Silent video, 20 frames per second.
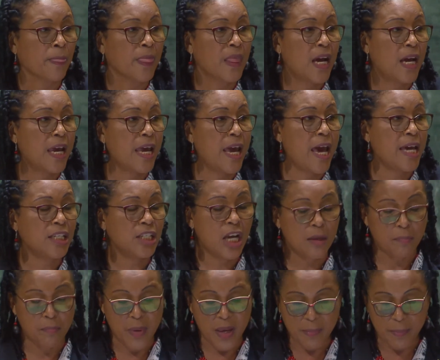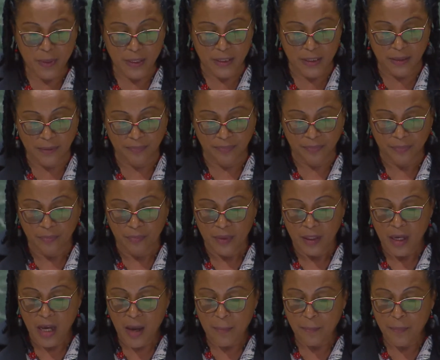The Haitian people,
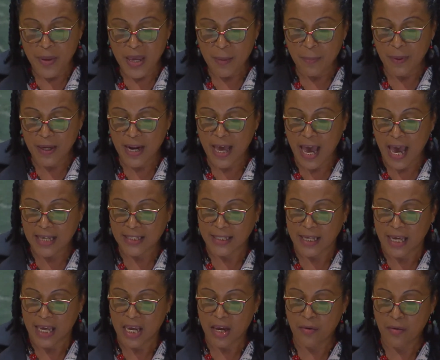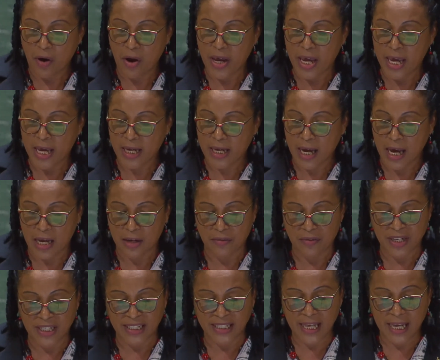a people as heroic and
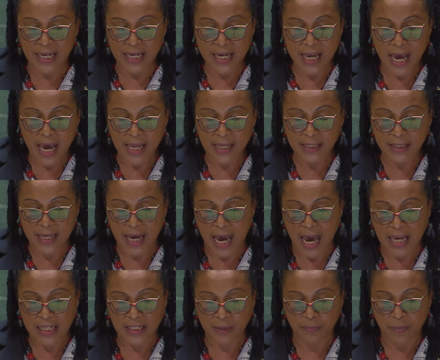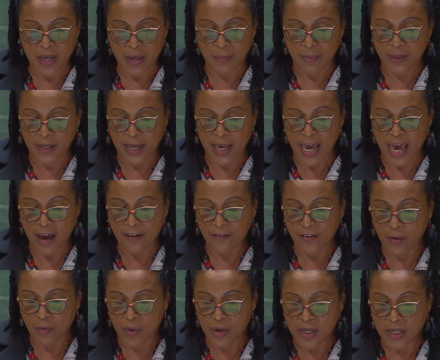resilient as people
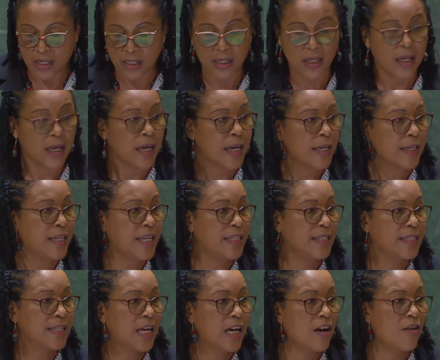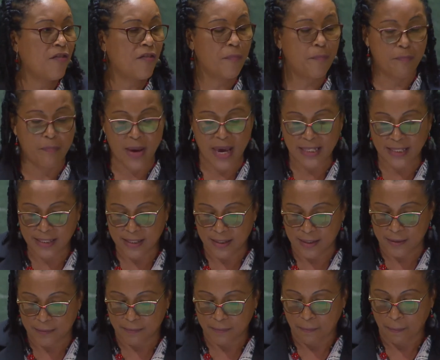ever were, deserve
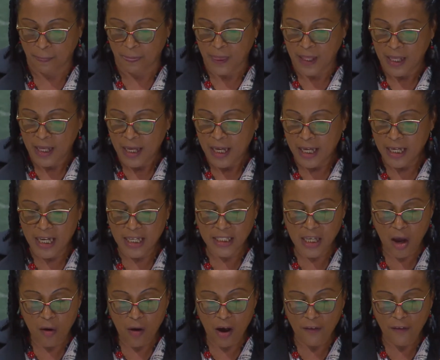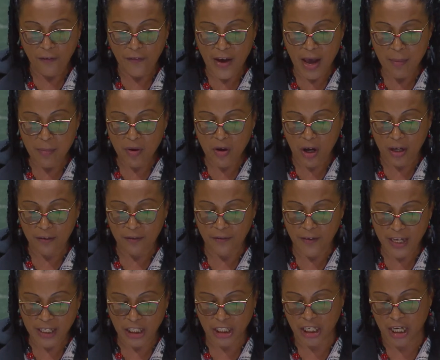better. It is our firm
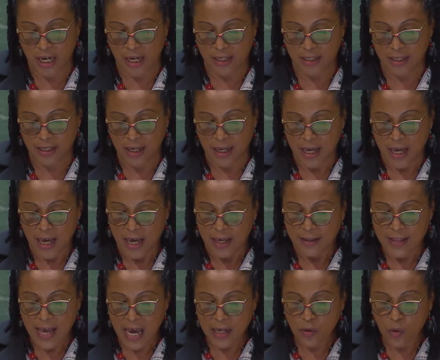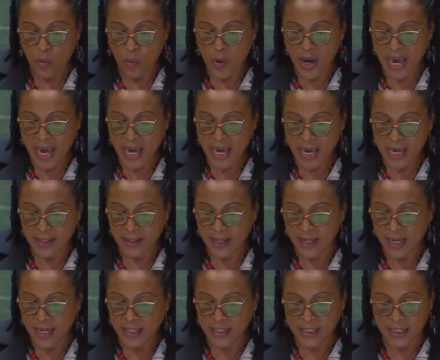conviction that we in
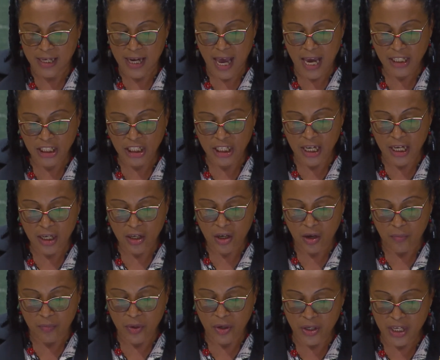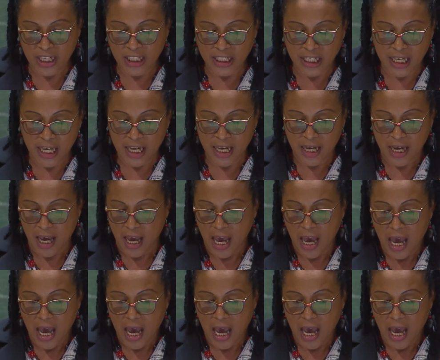the international community